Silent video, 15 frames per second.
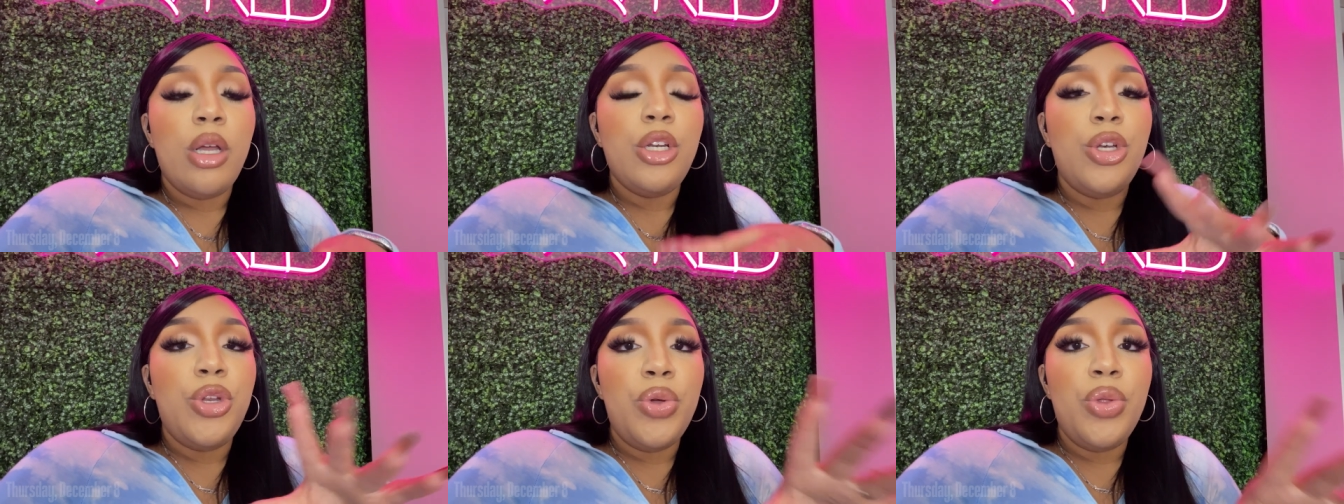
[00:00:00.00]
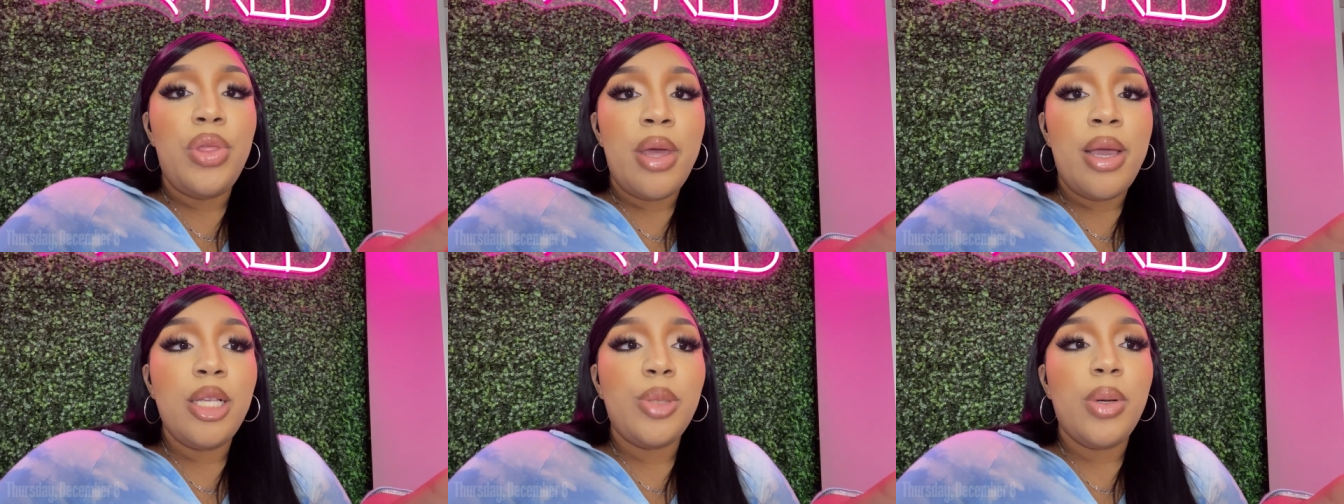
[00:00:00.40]
do
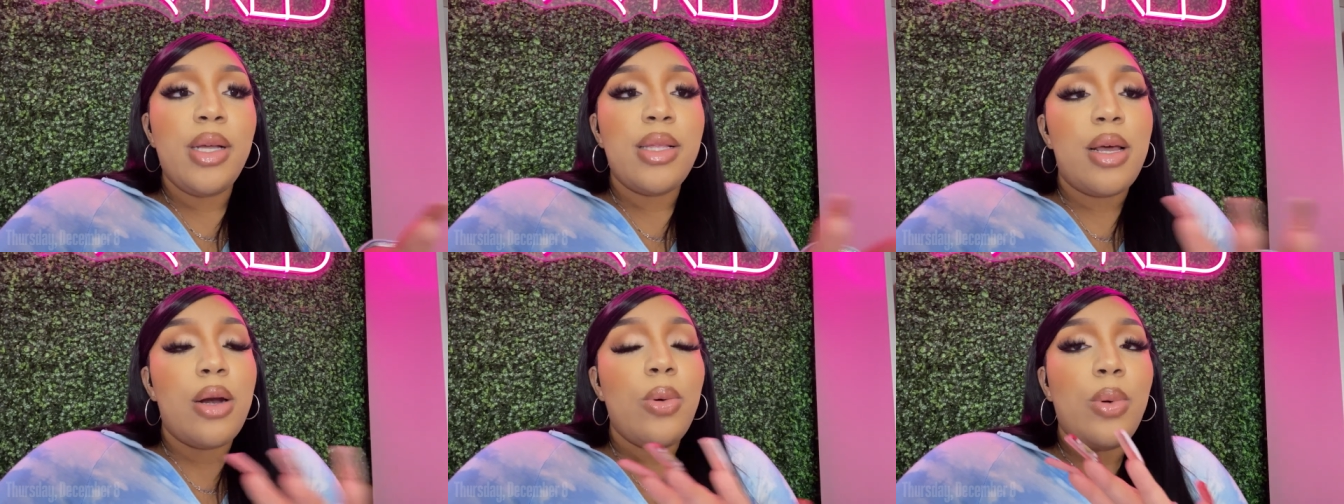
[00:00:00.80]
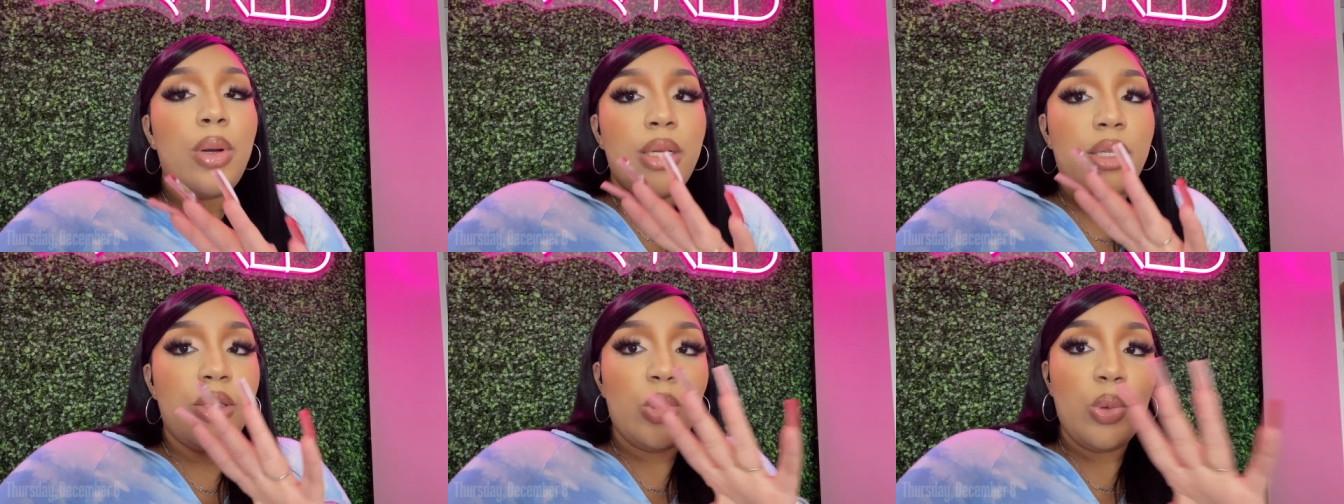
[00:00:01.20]
things because I don't want to
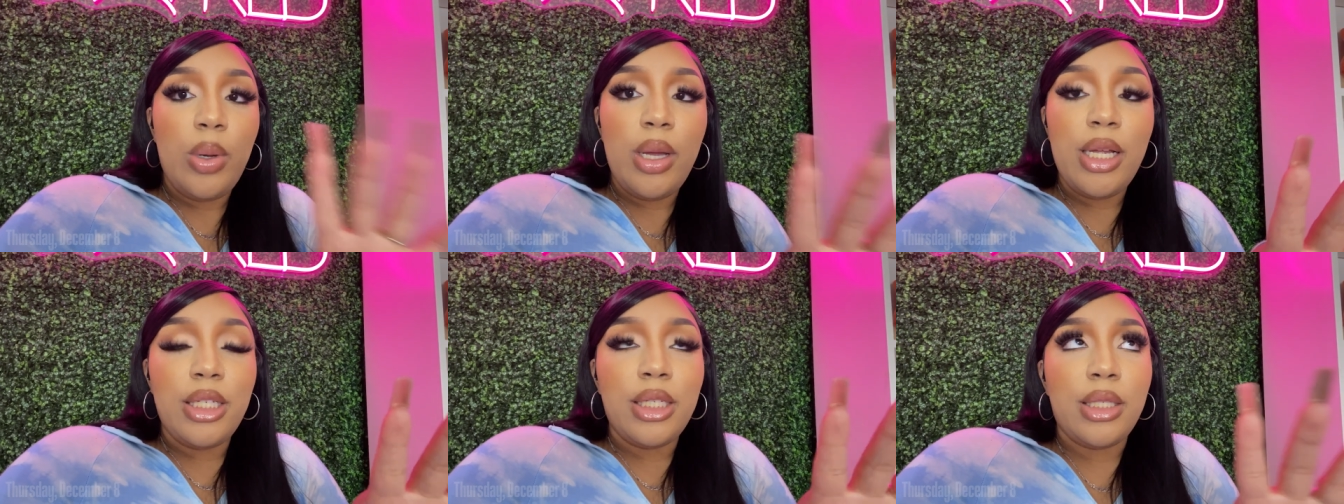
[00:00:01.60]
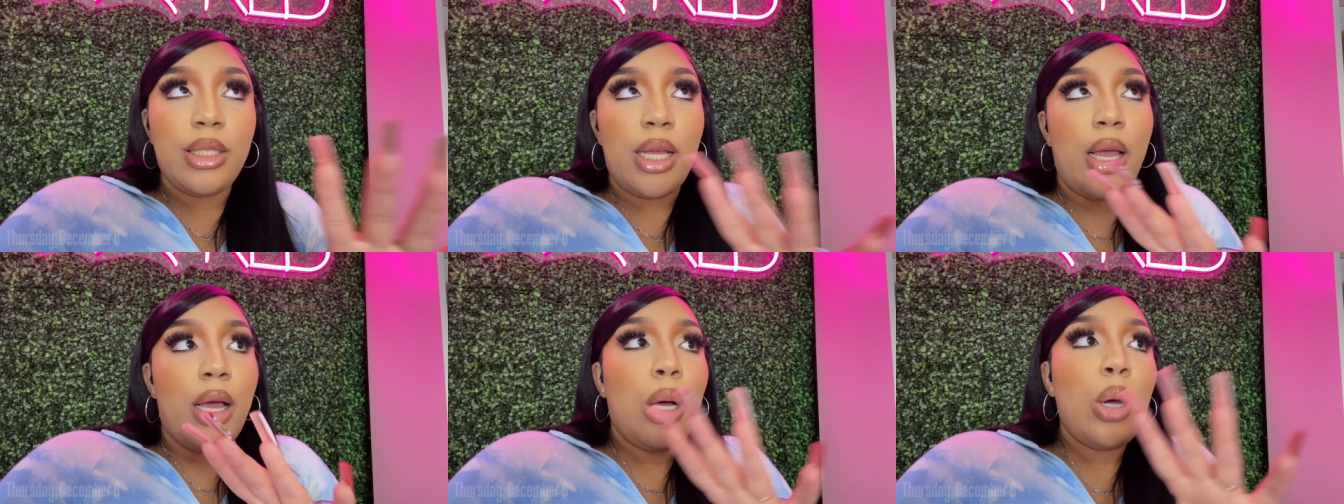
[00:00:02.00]
switch and
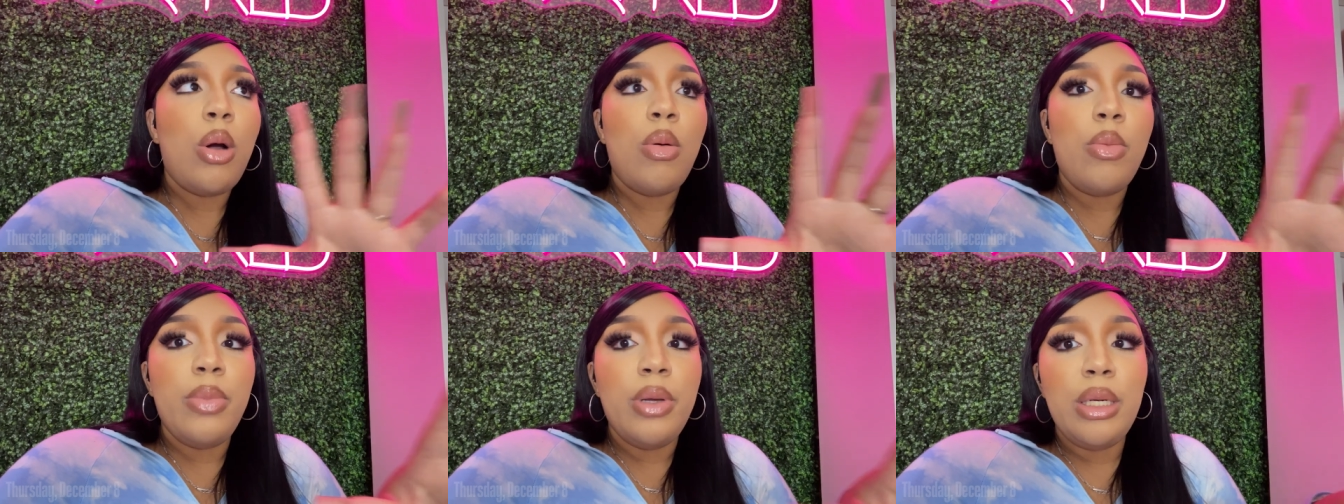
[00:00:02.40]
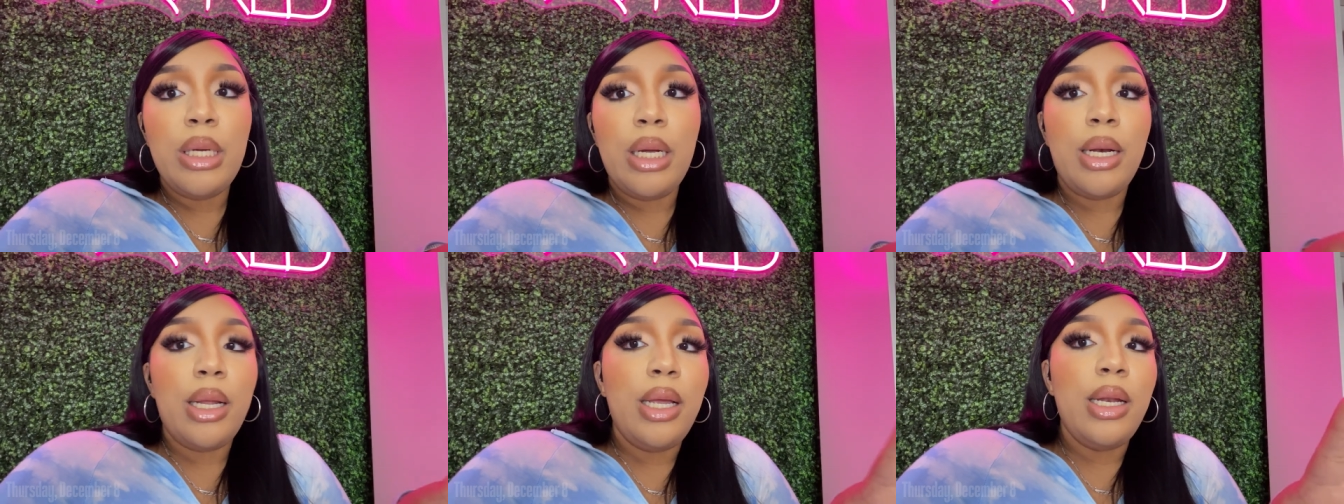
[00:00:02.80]
say, oh, I'm gonna be
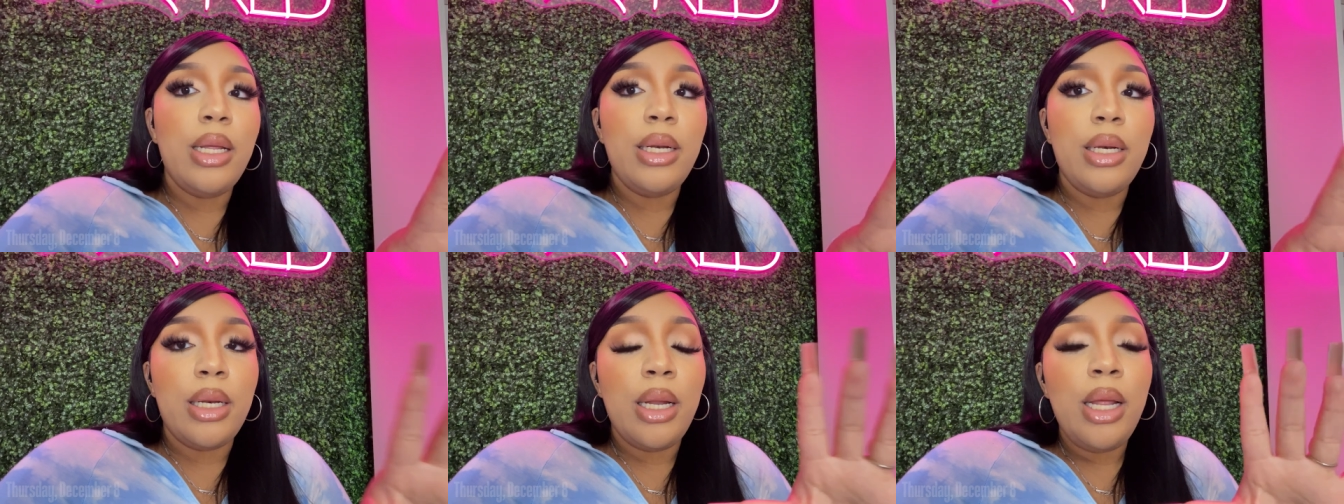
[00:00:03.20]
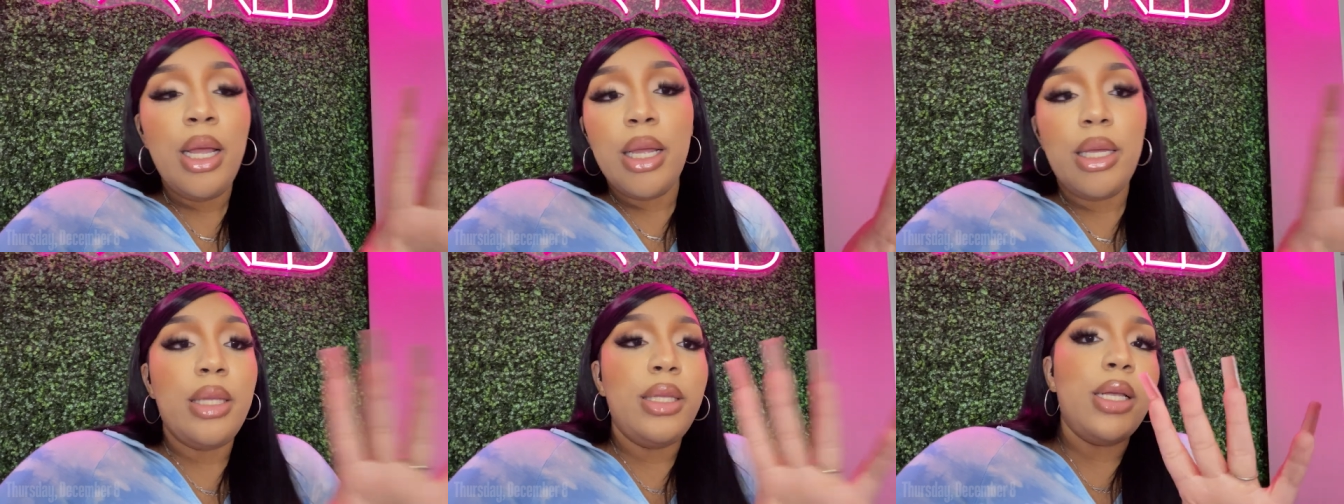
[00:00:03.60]
done eating
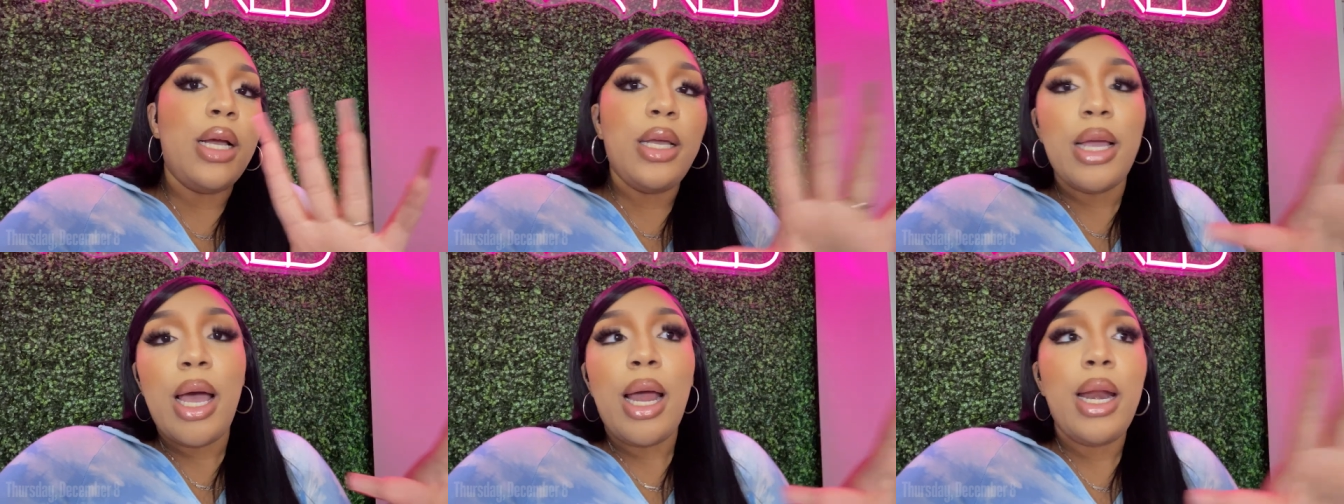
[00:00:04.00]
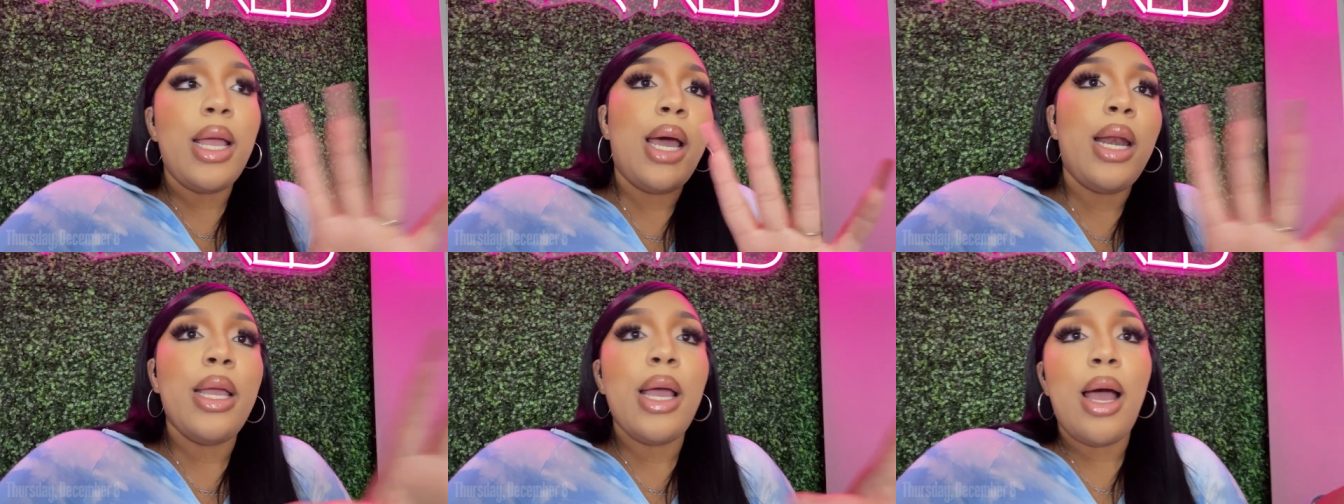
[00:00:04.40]
yada, yada,
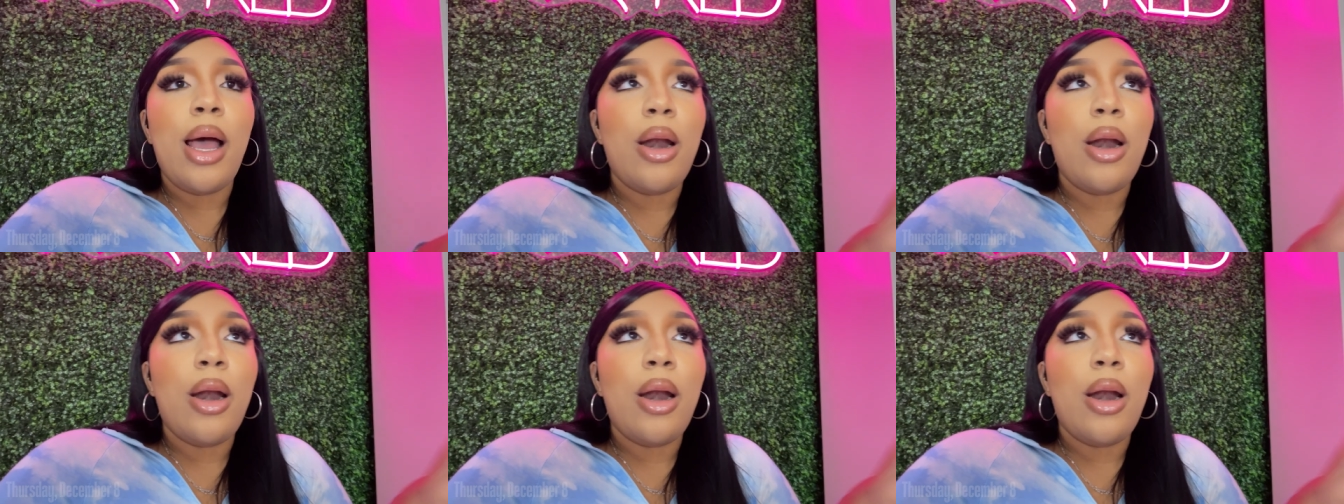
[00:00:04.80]
yada.